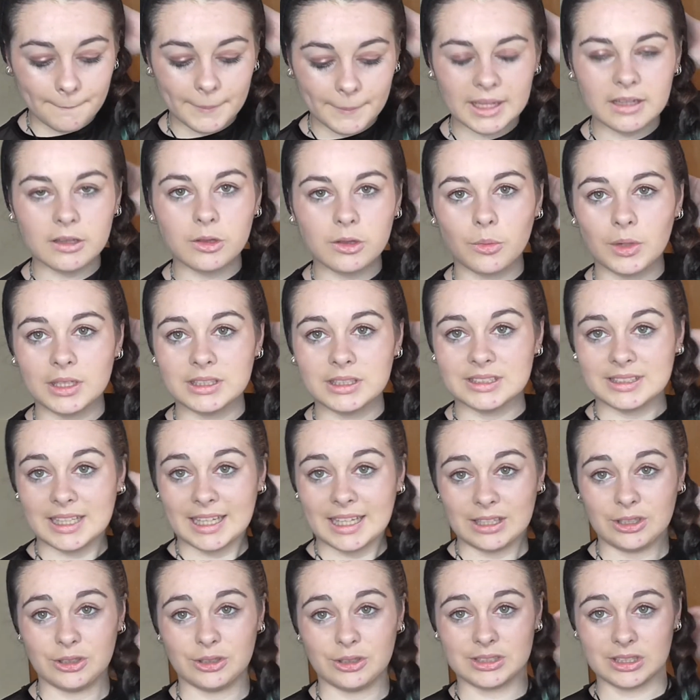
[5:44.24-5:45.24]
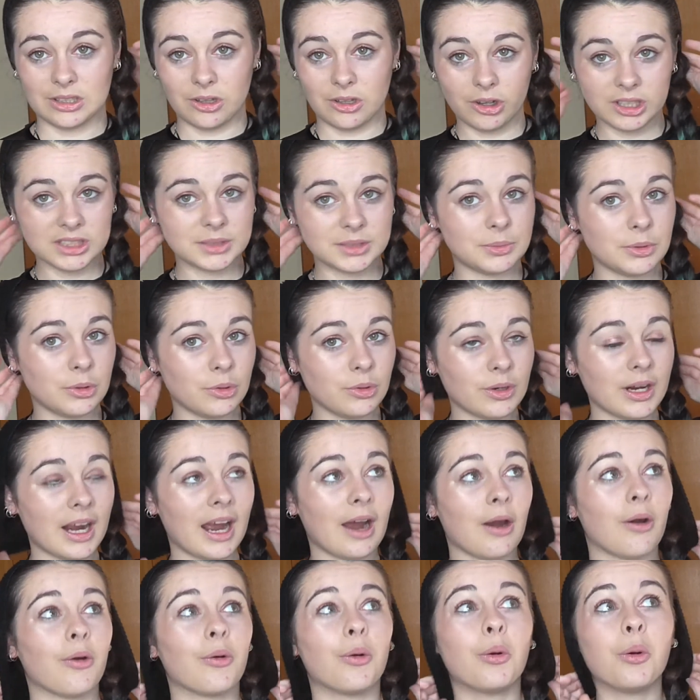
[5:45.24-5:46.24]
But the ones they use in the hospital
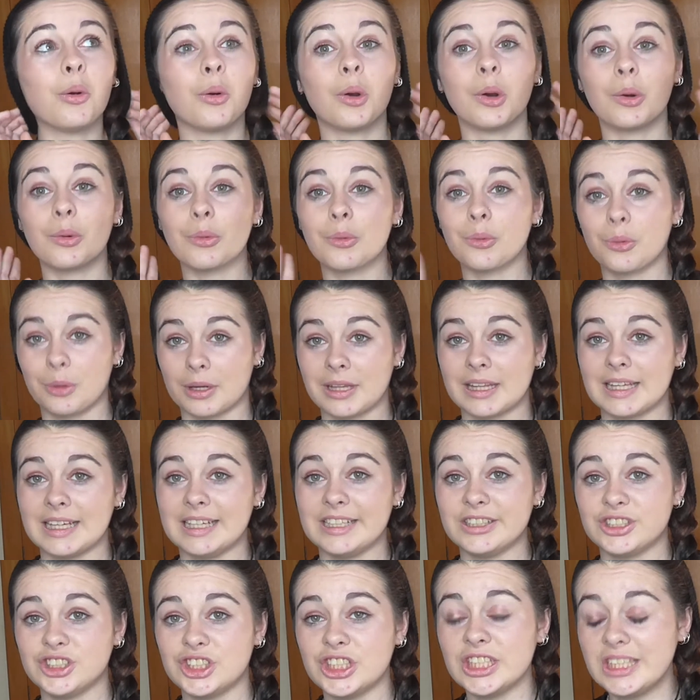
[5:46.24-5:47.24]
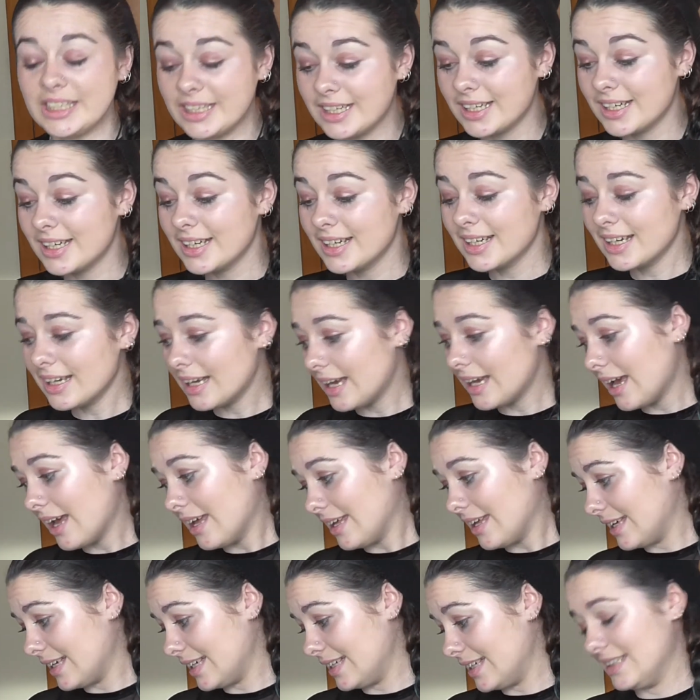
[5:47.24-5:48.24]
are really itchy.
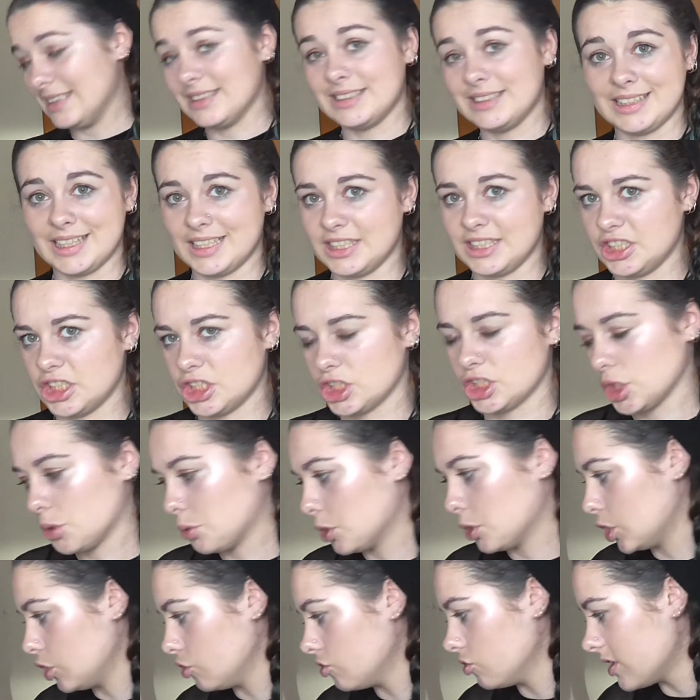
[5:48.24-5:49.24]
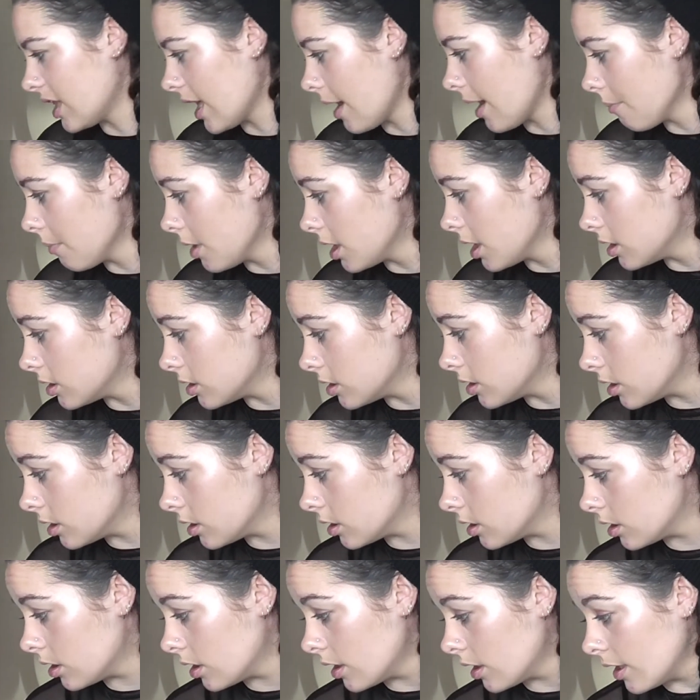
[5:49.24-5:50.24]
And yeah, you just don't want to use them.
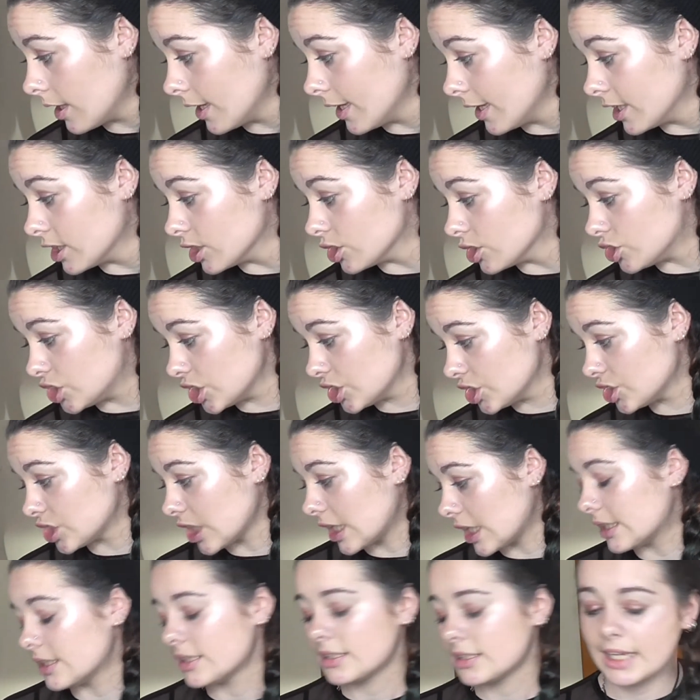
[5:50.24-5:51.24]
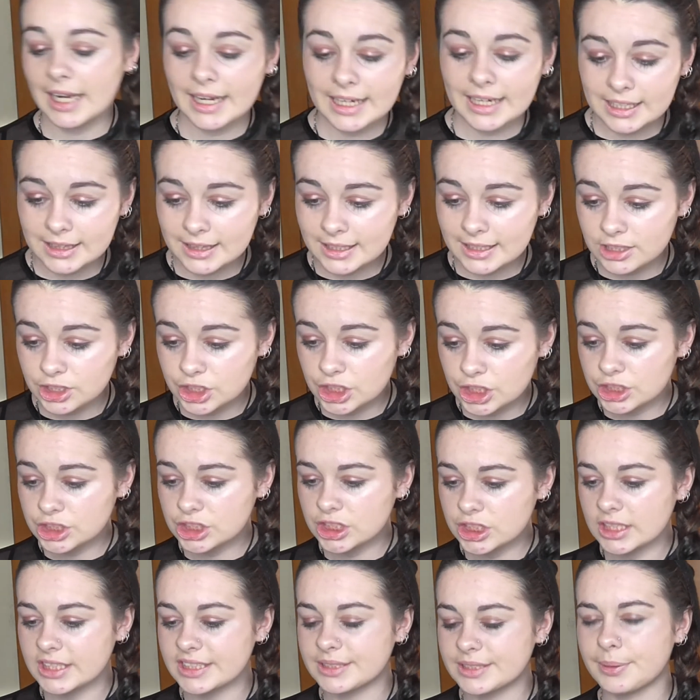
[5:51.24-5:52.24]
Ginger. Anything
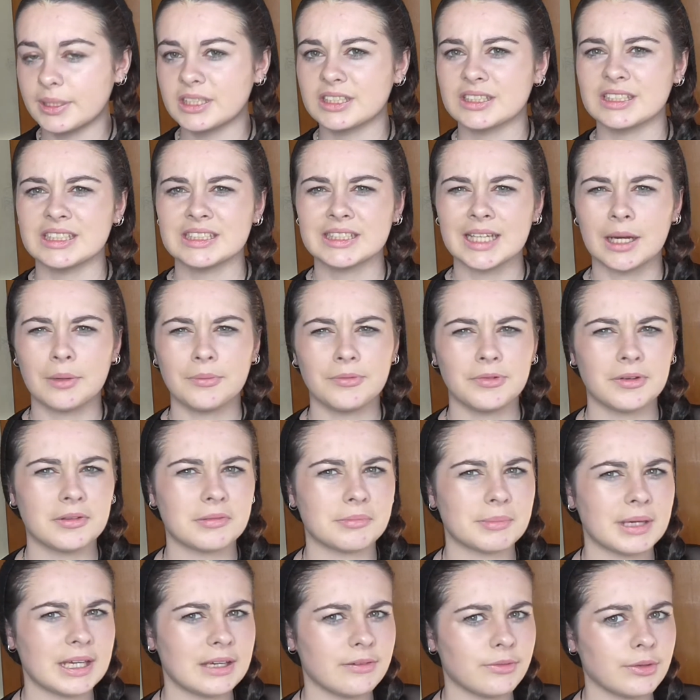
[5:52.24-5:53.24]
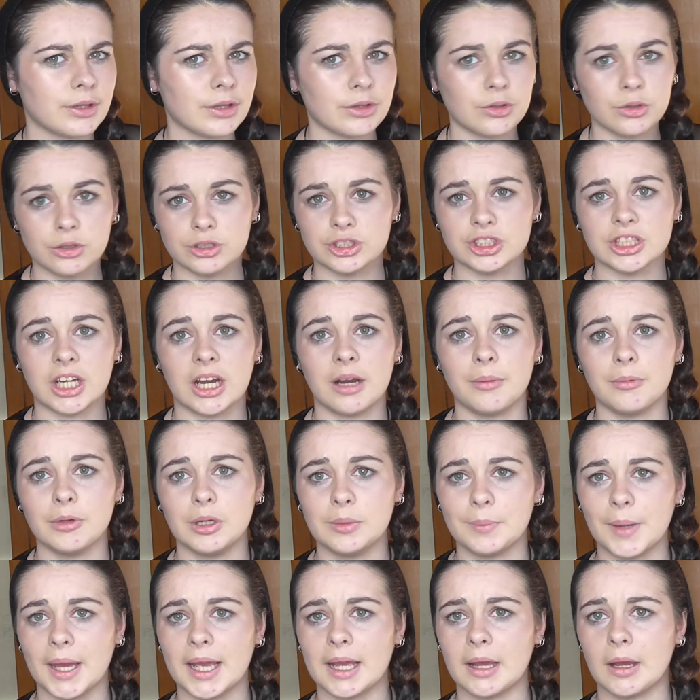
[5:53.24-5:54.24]
ginger, especially this helped with me with nausea. I
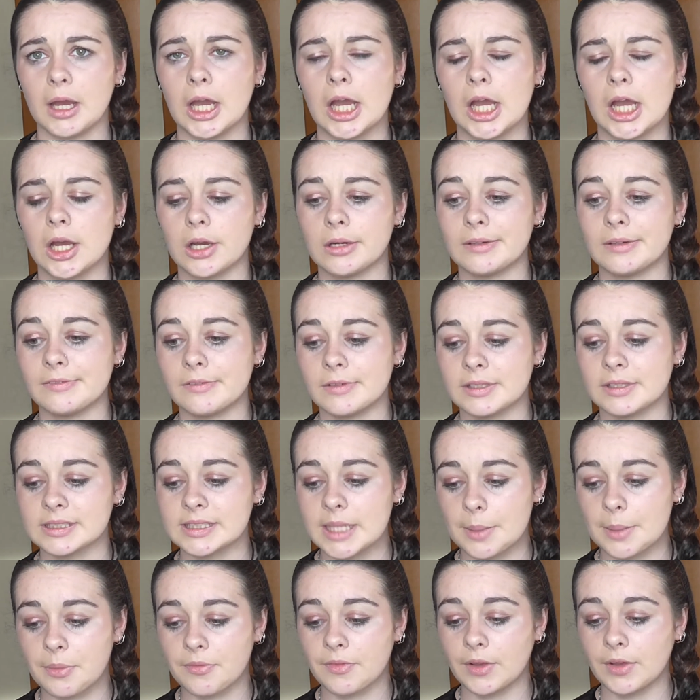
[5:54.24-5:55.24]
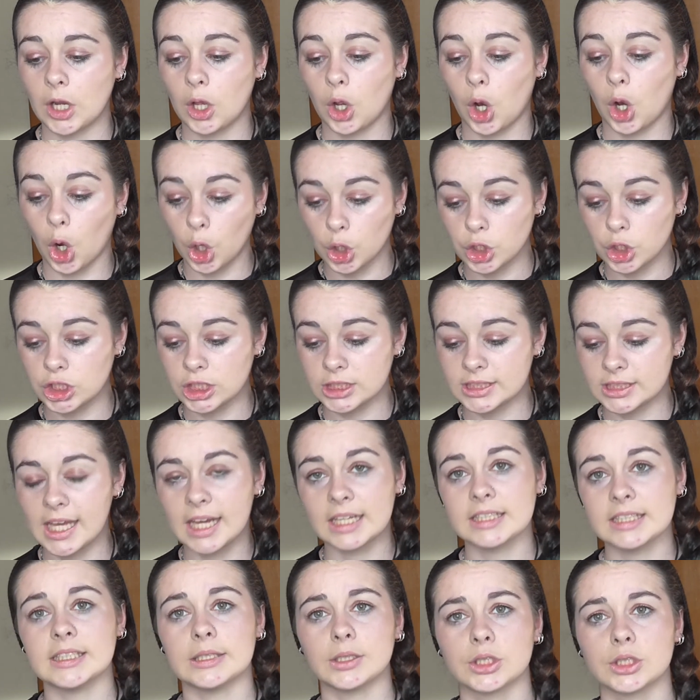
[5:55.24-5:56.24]
will make a separate video on just
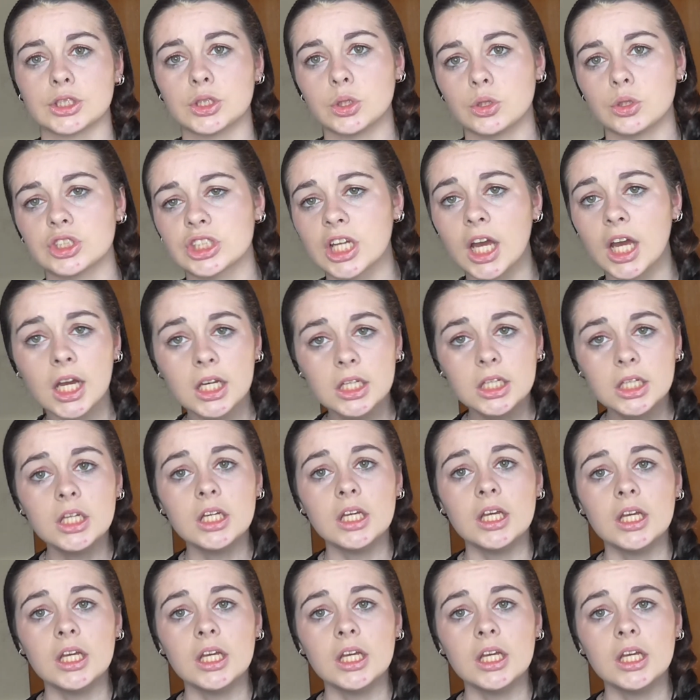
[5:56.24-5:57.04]
how to deal with nausea.